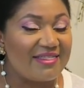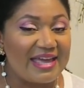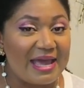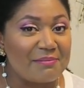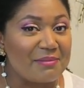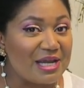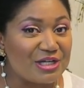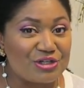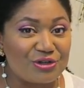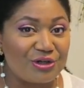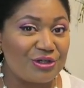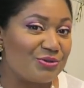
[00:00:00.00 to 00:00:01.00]
then make
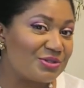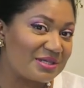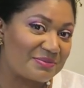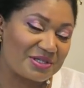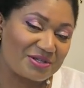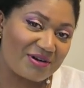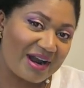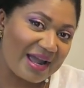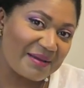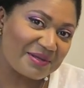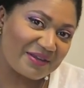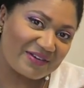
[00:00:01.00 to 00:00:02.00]
sure you
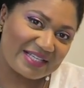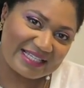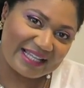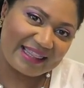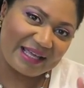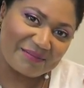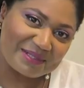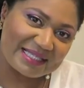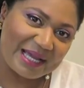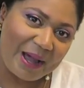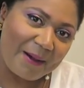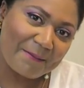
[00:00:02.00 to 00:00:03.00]
subscribe, give us a thumbs
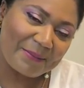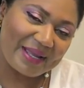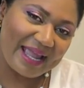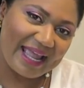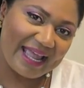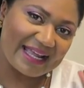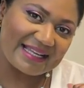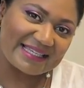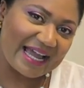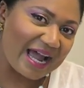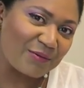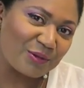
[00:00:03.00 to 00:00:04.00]
up,
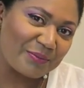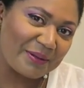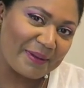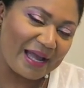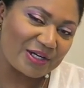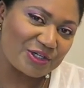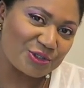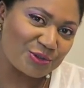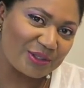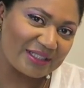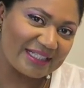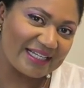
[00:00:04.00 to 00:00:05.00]
and I will be back
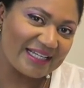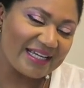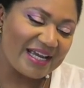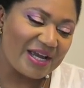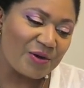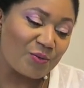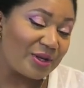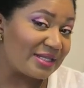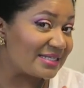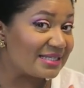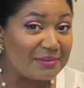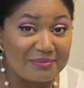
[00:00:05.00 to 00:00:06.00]
shortly
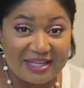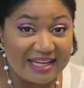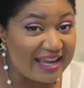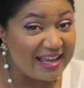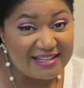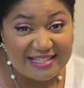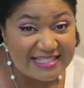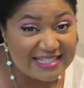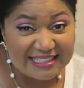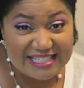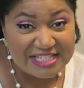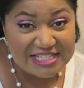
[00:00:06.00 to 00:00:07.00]
with something else
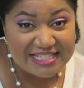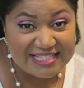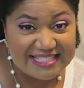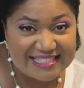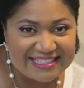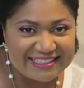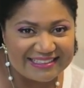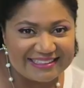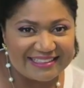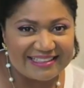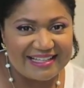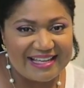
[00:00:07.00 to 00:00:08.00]
delicious.
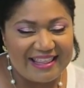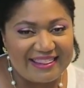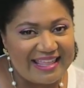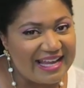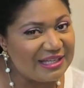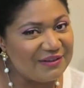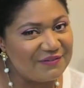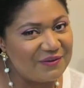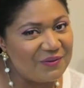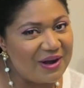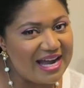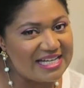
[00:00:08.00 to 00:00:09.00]
Thank you
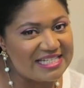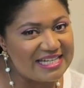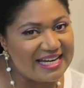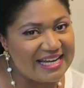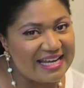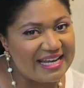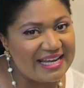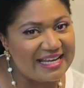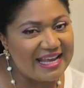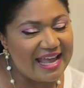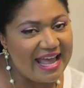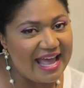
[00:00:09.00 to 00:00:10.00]
for
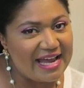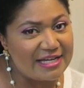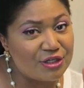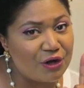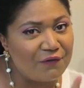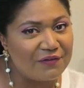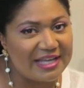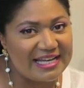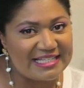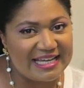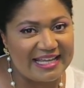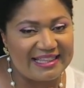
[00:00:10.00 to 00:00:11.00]
watching, and don't
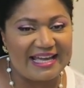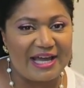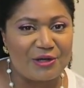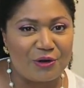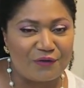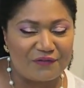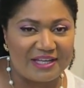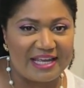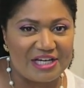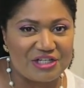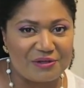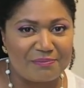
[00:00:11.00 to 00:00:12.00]
forget to hit that
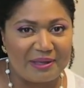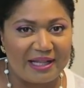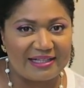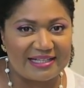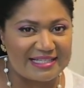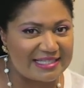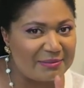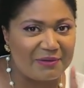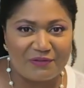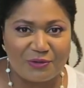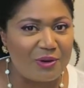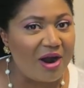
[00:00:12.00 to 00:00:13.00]
notification bell because some
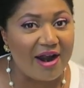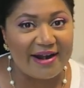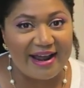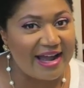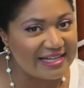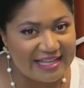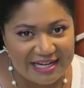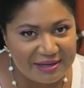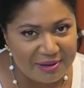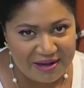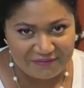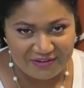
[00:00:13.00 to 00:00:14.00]
of you are not
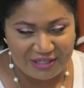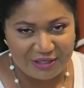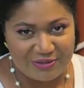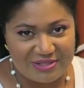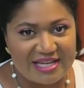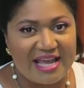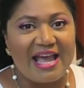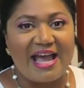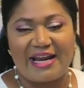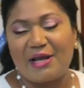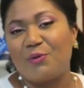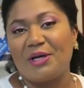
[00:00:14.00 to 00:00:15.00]
getting my videos,
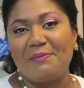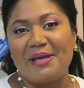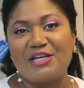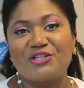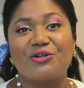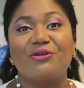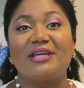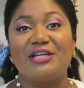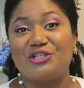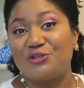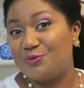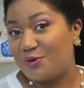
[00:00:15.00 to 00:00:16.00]
and I want to make sure
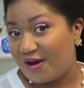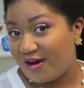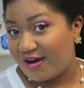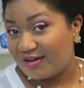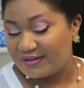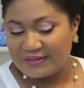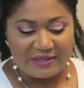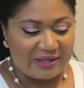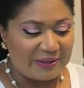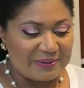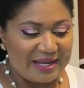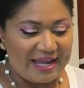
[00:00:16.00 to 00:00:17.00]
that you are,
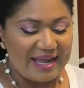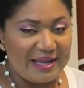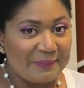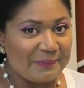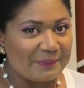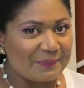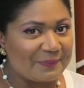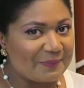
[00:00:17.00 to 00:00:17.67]
okay?